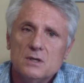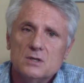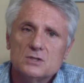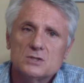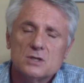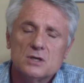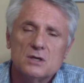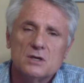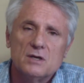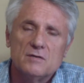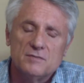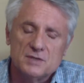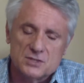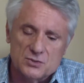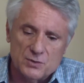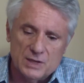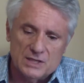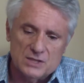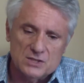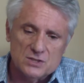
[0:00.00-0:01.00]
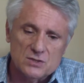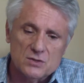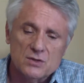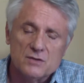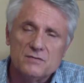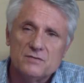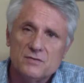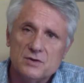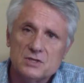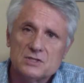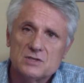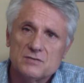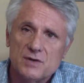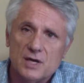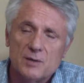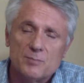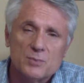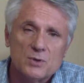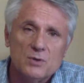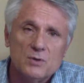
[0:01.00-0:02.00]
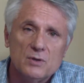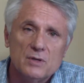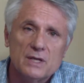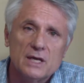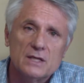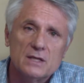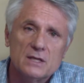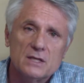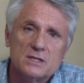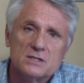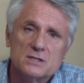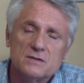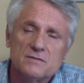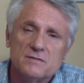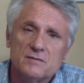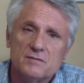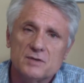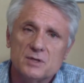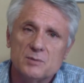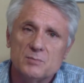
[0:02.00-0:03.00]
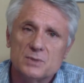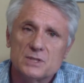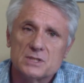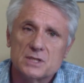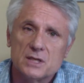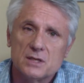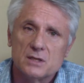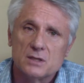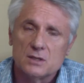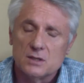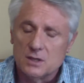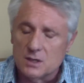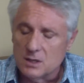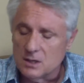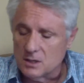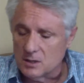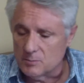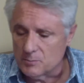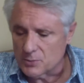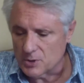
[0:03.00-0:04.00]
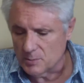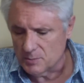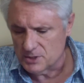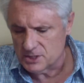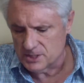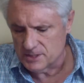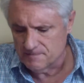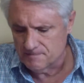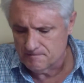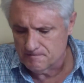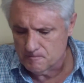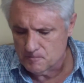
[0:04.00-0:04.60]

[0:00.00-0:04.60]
So if it's registered on the 1st of April, that is a 15% property.